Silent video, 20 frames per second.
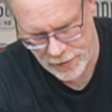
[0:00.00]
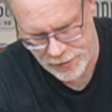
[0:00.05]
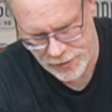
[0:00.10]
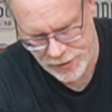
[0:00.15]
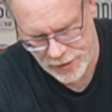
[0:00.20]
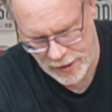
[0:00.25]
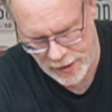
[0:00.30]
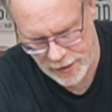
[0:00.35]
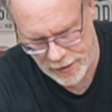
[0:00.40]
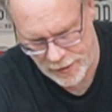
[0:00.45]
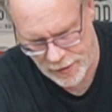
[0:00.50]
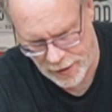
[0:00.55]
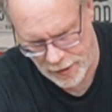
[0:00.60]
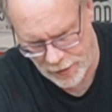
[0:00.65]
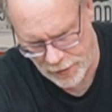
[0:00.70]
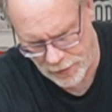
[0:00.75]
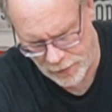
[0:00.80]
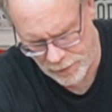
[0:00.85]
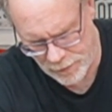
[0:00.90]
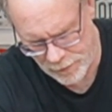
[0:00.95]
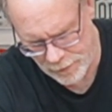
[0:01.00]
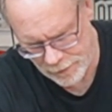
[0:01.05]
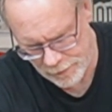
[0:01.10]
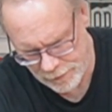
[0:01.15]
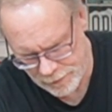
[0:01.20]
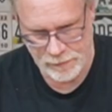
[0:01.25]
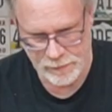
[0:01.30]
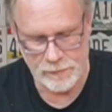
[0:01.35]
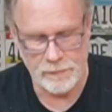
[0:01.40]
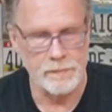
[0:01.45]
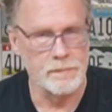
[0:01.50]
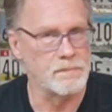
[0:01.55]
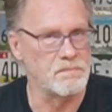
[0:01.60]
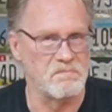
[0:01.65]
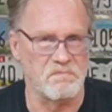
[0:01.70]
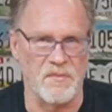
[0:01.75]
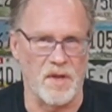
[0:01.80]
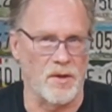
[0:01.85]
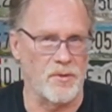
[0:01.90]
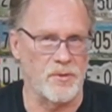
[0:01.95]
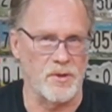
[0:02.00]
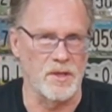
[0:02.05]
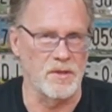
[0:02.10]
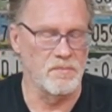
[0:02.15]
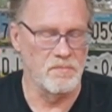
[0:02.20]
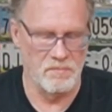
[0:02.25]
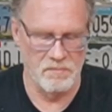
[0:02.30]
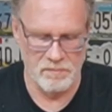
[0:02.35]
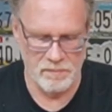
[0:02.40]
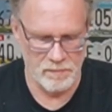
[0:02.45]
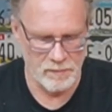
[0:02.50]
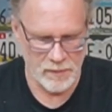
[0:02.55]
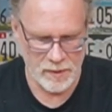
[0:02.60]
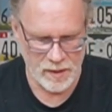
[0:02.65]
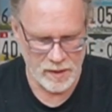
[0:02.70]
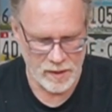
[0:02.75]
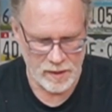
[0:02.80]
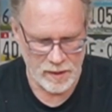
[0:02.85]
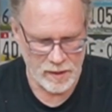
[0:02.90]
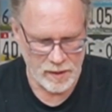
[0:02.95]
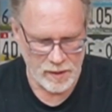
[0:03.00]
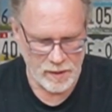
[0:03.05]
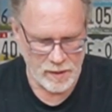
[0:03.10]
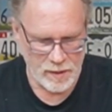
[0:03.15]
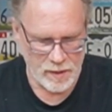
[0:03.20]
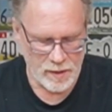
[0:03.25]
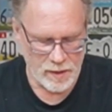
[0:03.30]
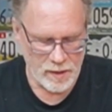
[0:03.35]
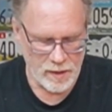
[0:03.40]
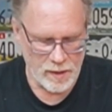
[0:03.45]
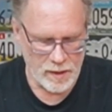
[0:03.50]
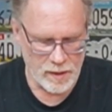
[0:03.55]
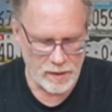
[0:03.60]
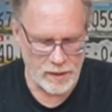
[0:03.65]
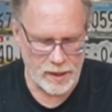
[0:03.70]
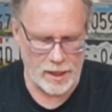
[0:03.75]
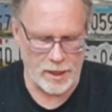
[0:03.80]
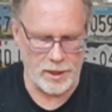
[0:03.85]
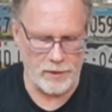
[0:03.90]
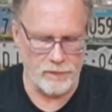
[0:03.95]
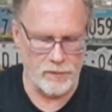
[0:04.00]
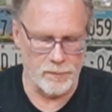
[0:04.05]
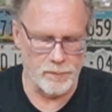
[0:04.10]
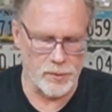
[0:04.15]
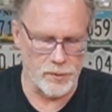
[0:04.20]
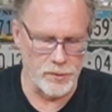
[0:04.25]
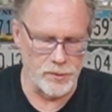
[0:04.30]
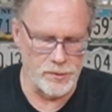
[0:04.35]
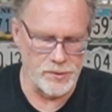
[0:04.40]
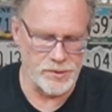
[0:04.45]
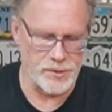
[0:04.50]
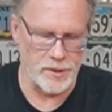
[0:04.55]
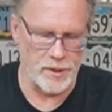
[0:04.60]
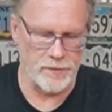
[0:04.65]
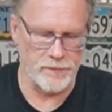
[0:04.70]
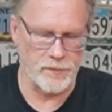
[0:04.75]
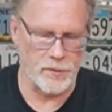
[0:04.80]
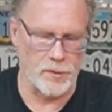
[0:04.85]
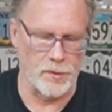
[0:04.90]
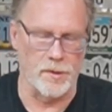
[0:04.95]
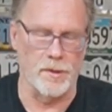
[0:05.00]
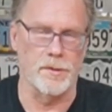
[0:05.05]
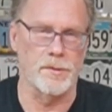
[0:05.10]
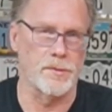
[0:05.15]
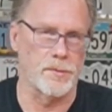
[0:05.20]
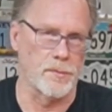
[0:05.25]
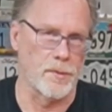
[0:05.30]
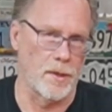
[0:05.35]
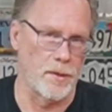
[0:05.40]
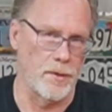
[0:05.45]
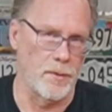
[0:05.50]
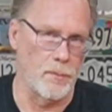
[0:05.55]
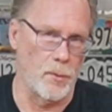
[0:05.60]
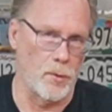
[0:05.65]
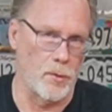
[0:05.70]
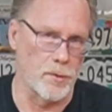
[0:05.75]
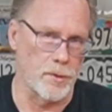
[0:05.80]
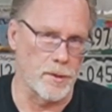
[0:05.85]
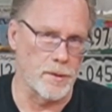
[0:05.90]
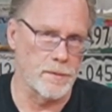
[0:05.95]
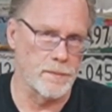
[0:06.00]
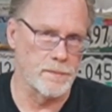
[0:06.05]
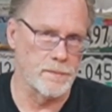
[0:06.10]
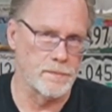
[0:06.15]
side now. Nothing. Can't even produce enough current to run the motor.